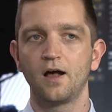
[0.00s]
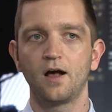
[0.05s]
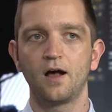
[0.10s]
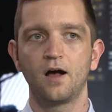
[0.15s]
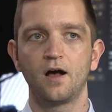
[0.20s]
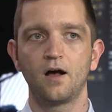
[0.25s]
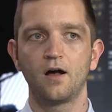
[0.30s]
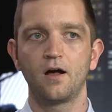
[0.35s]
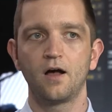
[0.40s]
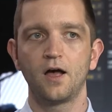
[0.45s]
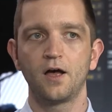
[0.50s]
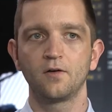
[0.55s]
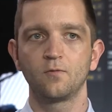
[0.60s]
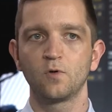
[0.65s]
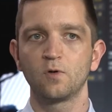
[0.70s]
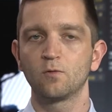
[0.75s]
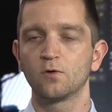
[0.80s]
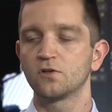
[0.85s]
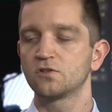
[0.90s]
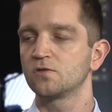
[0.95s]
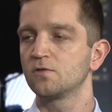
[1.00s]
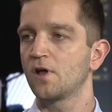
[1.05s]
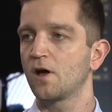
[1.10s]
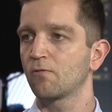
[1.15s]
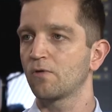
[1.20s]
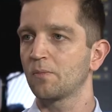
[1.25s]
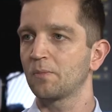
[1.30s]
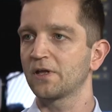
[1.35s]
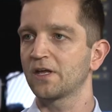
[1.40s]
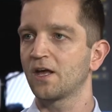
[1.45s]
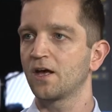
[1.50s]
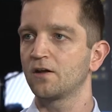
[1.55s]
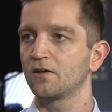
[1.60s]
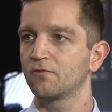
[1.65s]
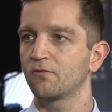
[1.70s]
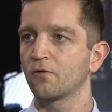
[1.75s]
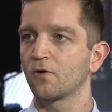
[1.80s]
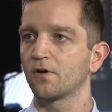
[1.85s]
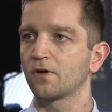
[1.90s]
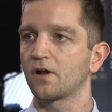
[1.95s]
uh, and we wanted to now replicate it
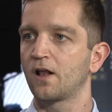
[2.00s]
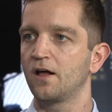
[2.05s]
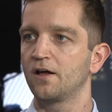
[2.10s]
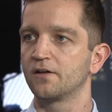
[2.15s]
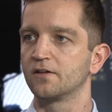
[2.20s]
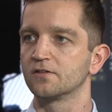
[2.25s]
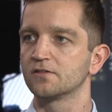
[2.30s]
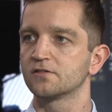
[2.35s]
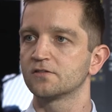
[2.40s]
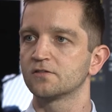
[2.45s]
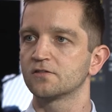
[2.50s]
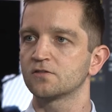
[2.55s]
for our clients.